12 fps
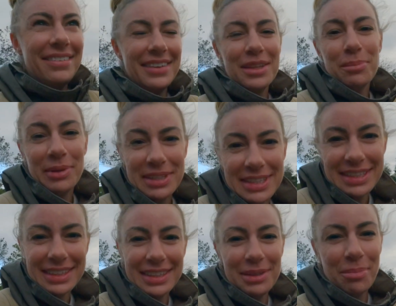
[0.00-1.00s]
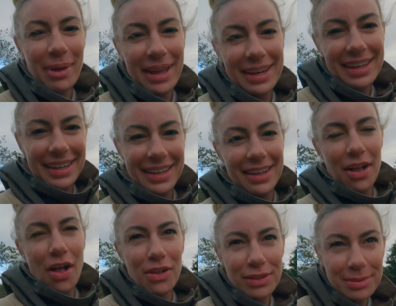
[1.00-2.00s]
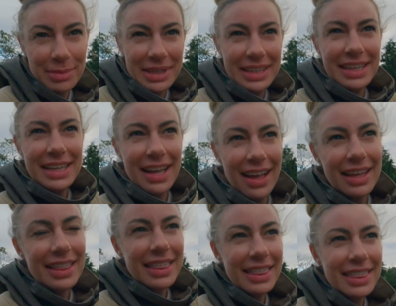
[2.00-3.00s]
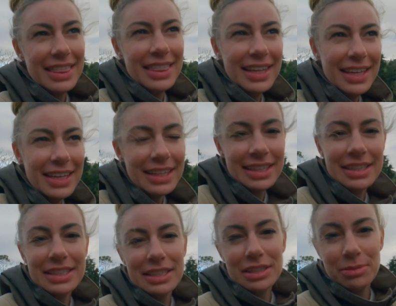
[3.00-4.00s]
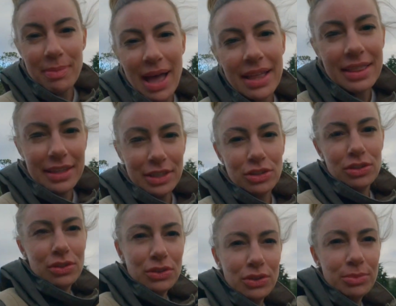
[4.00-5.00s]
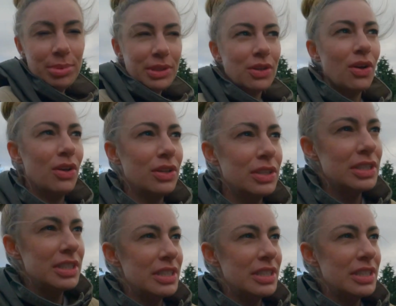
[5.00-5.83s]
feel a bit silly, but ultimately I think it's the smart thing to do because